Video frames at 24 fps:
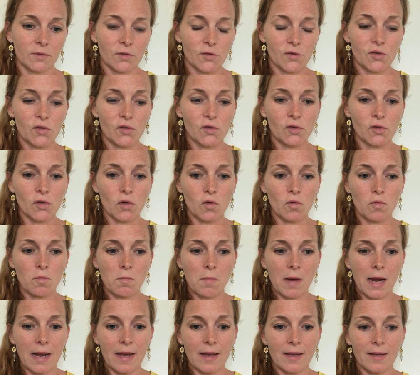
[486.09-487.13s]
So
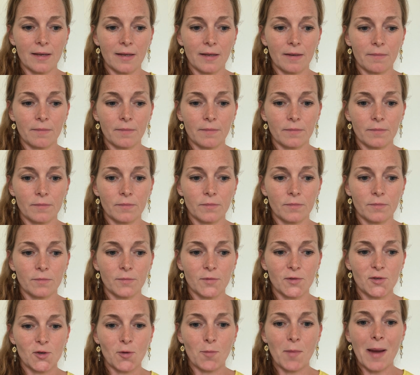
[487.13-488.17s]
my
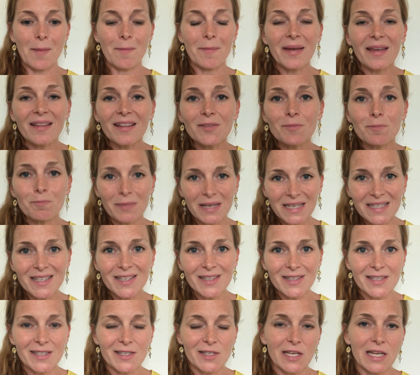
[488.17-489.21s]

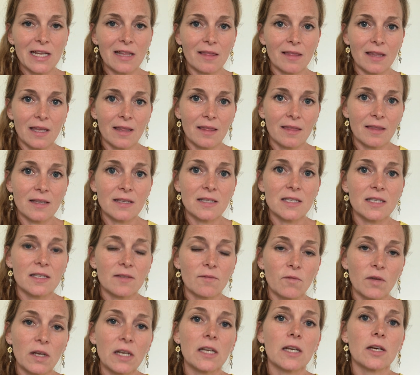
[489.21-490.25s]
message in this
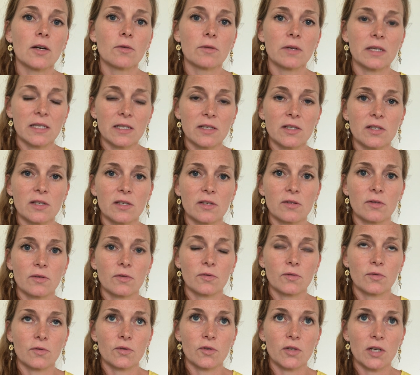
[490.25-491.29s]
video is
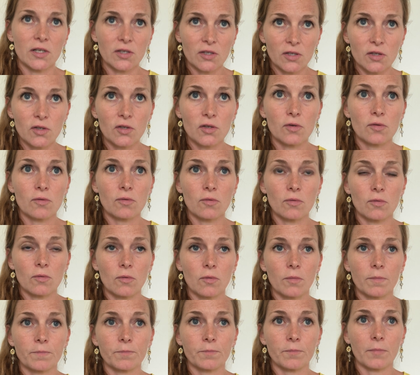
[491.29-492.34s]
just to
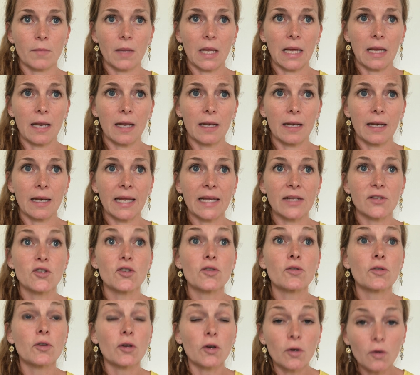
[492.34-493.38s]
let
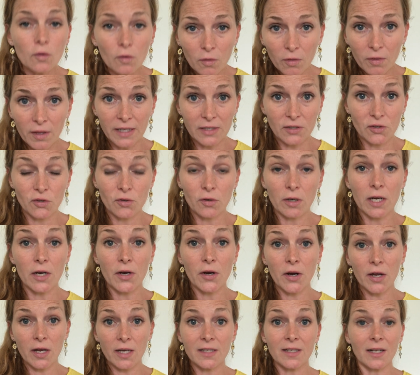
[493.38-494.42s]
you know that you are
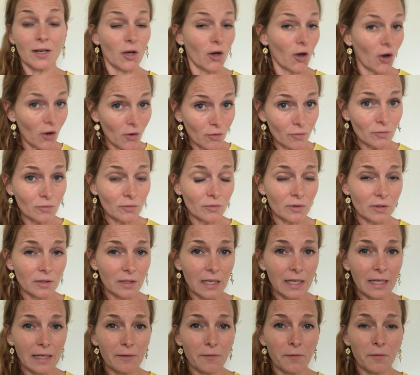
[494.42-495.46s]
not alone.
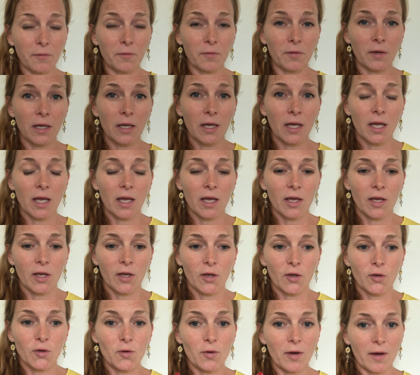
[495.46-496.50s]
If
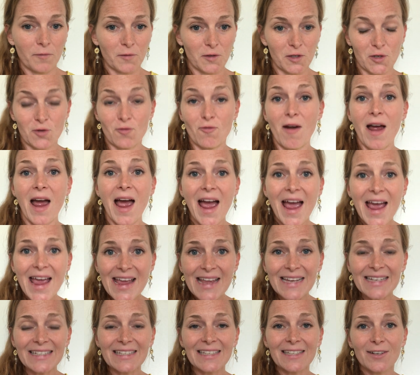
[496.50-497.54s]
you have
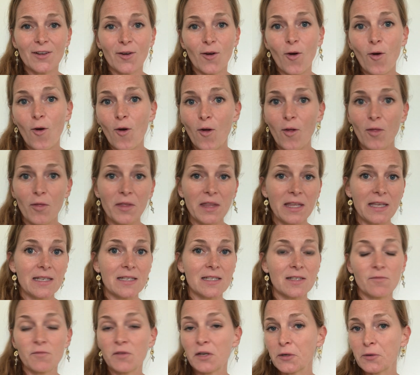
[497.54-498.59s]
tried all
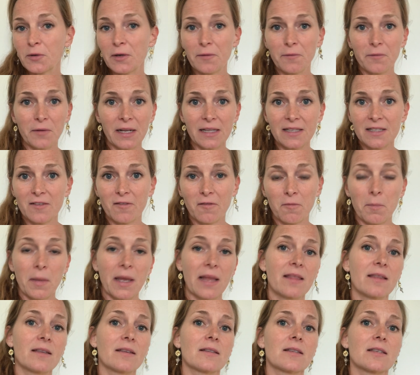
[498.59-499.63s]
these very effective
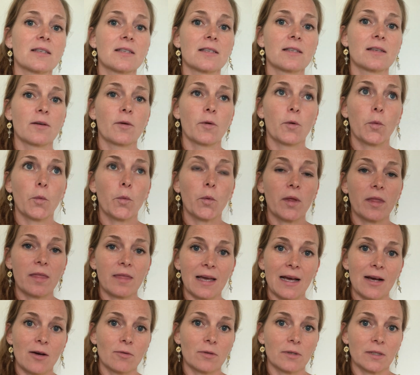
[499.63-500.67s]
methods
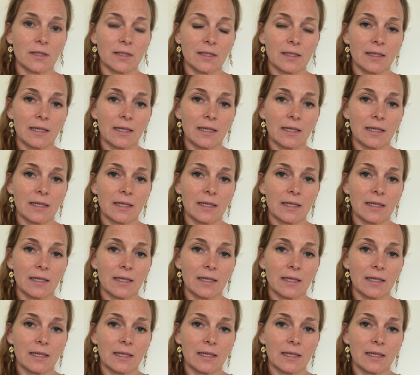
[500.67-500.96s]
without